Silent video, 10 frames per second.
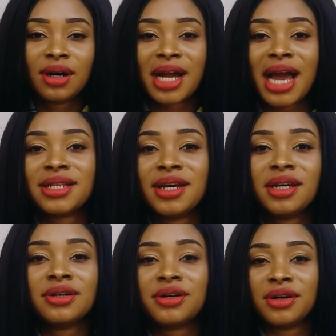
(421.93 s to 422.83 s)
a guy
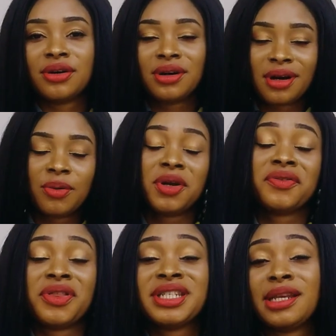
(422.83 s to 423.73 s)
telling a girl, one of
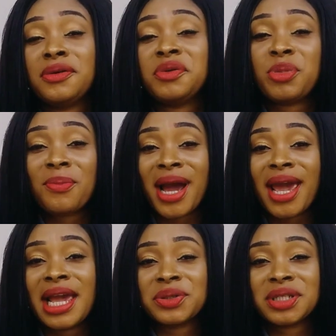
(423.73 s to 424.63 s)
the things I loved about my
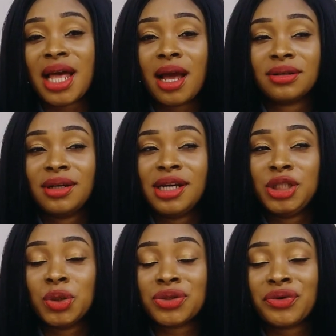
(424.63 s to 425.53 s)
ex is that
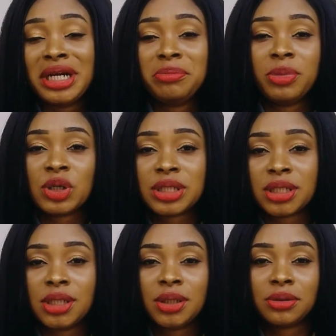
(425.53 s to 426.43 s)
she was really
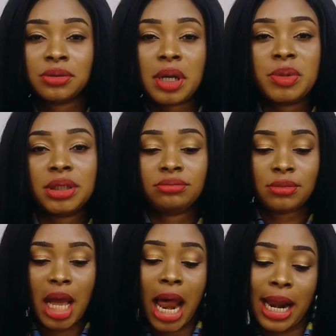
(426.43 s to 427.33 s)
busty, I mean,
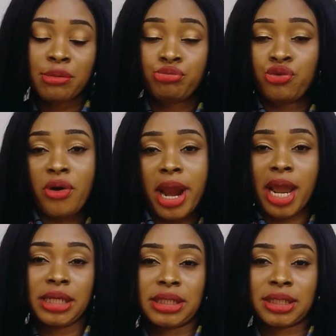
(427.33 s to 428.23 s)
I like
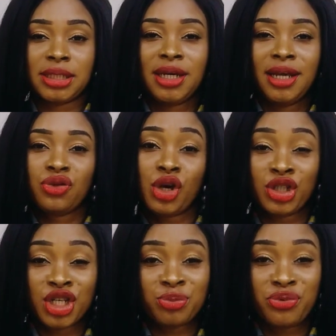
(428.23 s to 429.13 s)
breasts, not
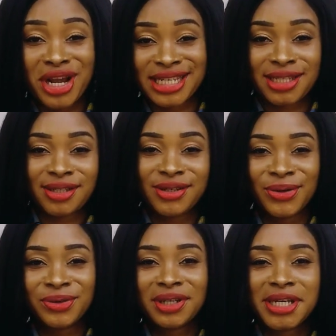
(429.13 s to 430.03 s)
just breasts,
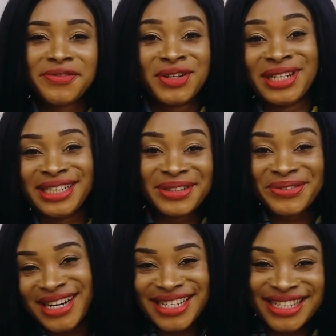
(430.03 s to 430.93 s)
even though the
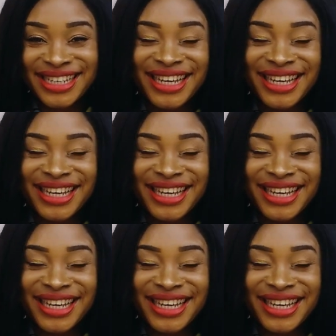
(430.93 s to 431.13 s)
difference.